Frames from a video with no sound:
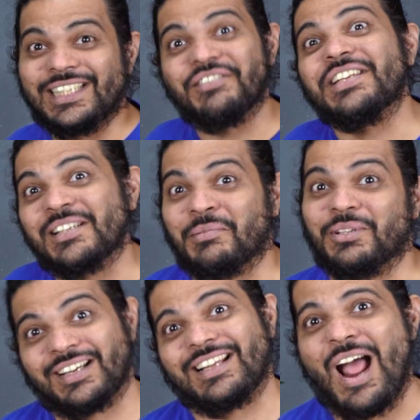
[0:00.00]
It is wisdom of
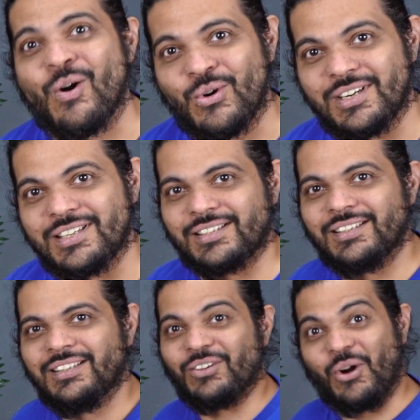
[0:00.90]
the crowds,
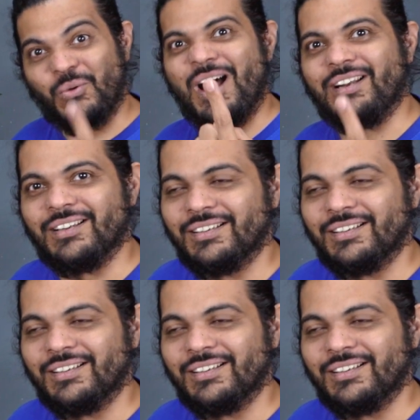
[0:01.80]
not one.